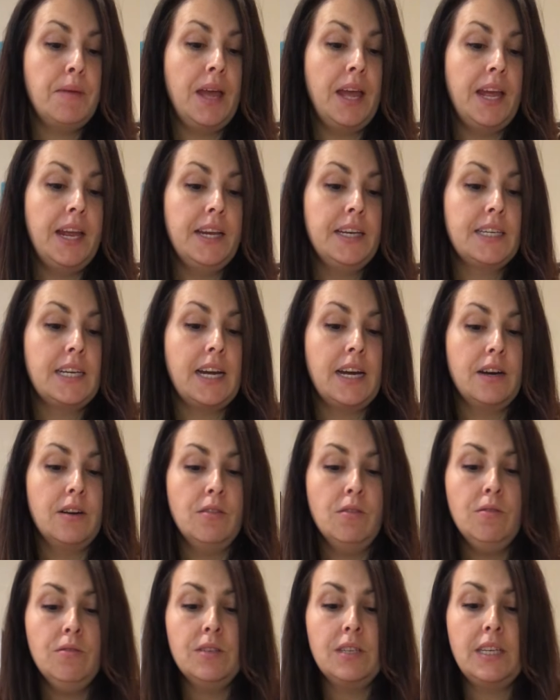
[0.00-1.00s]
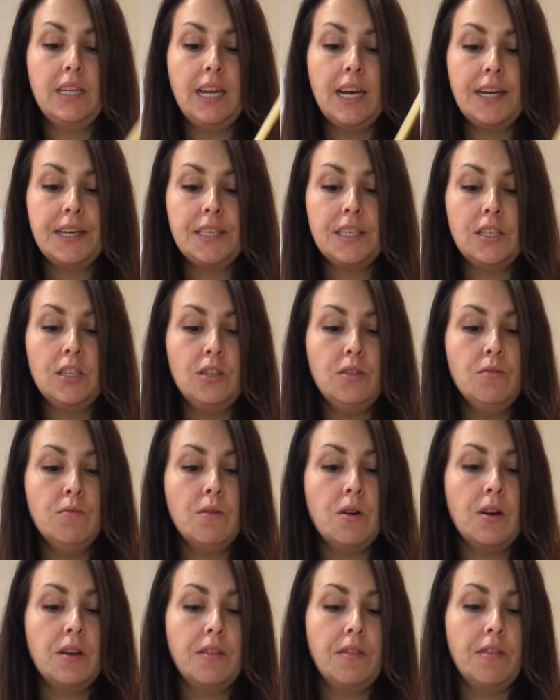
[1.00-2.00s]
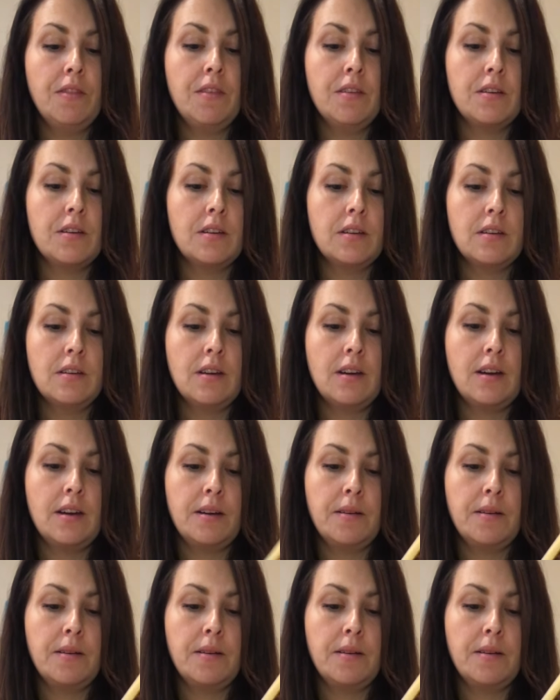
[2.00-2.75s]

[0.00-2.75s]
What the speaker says: paint out. Yes, you want the